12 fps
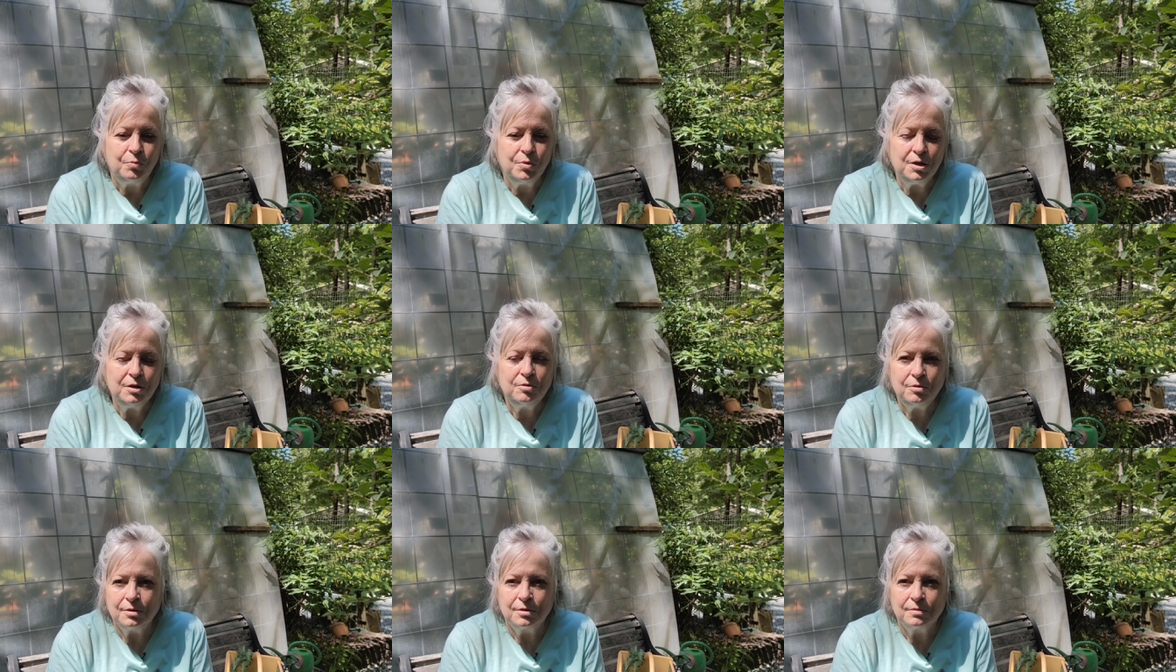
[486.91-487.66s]
We
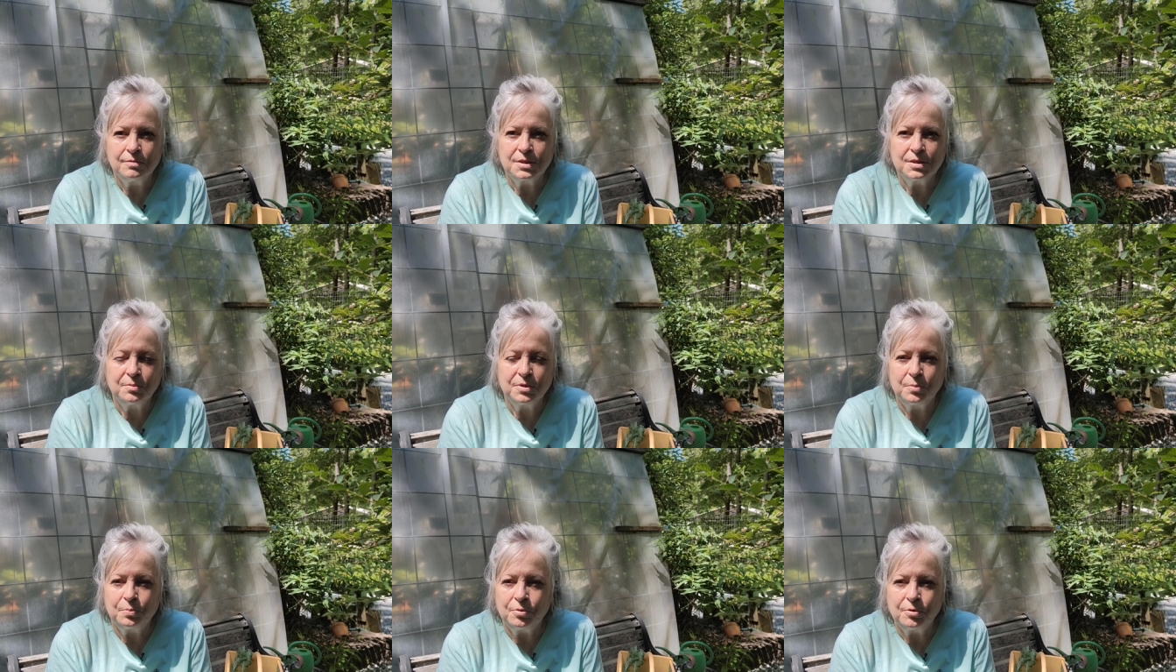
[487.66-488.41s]
grew some
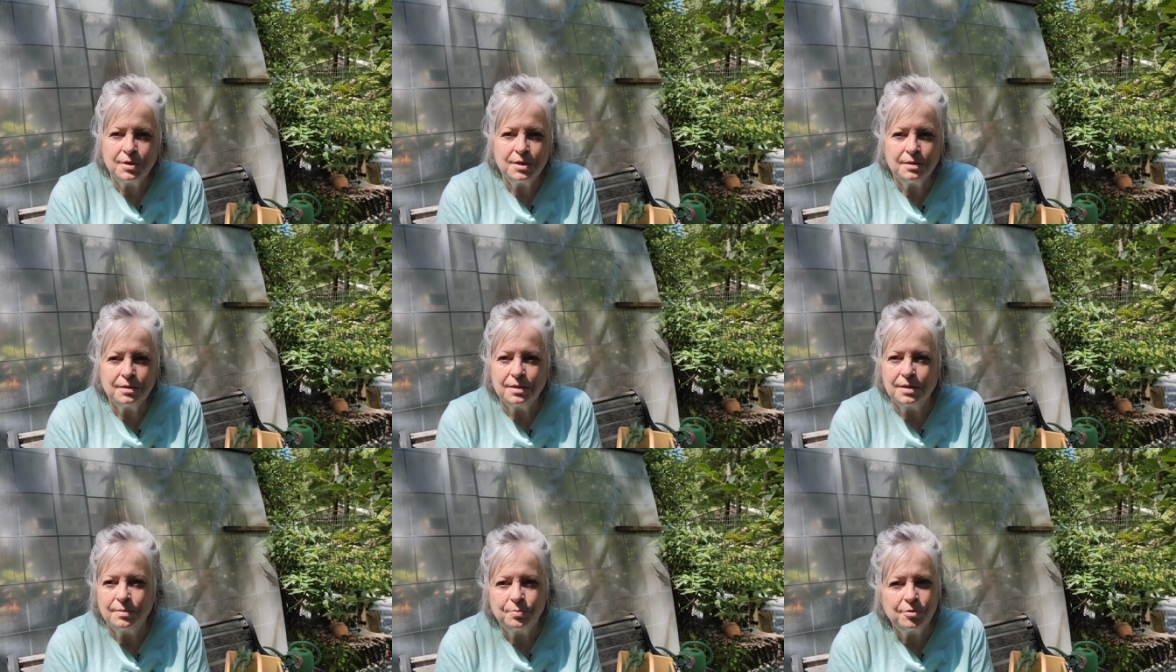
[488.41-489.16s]
of the pretty,
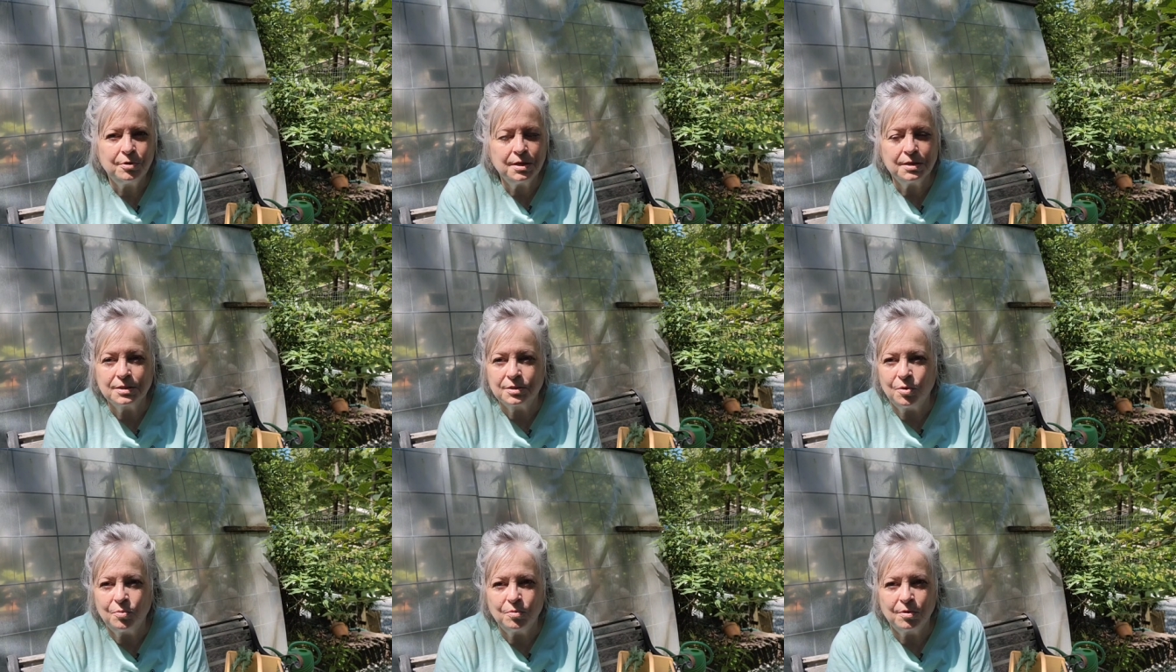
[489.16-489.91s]

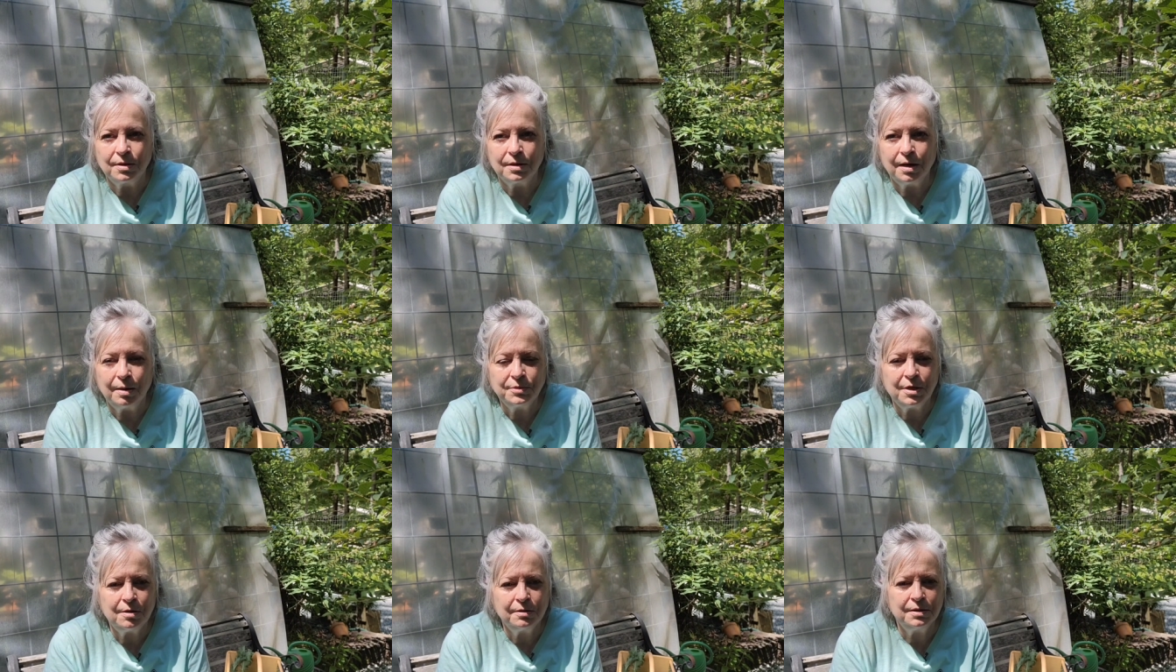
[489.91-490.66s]
prettiest corn.
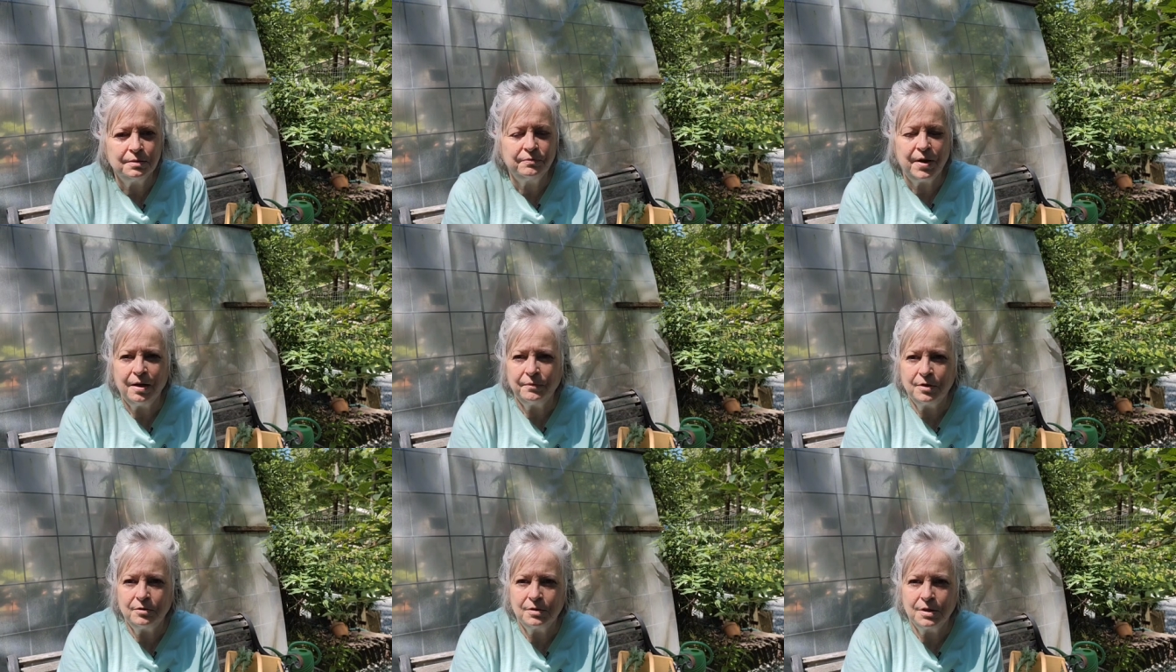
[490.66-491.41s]
I'm talking
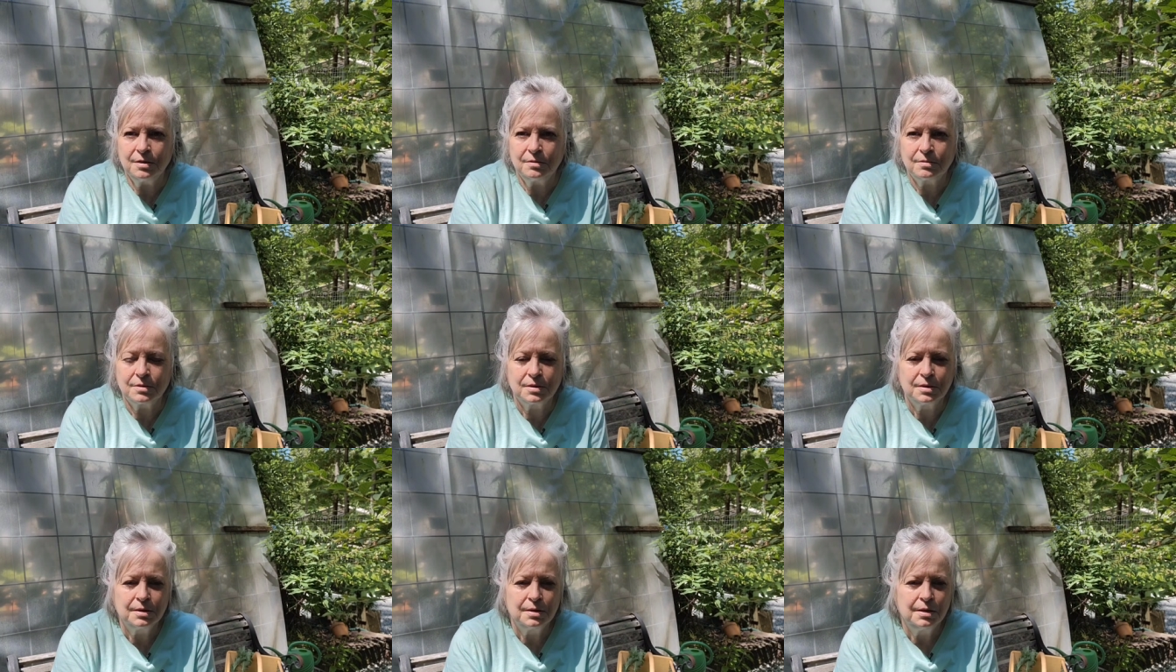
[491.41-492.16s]
500
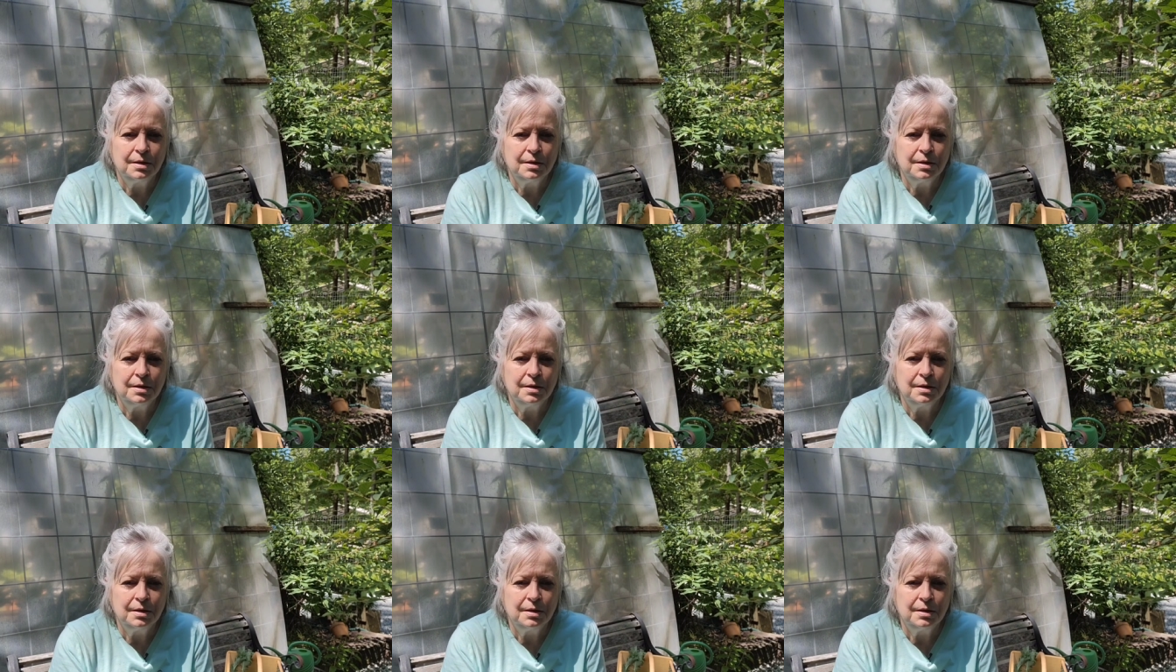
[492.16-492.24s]
ears.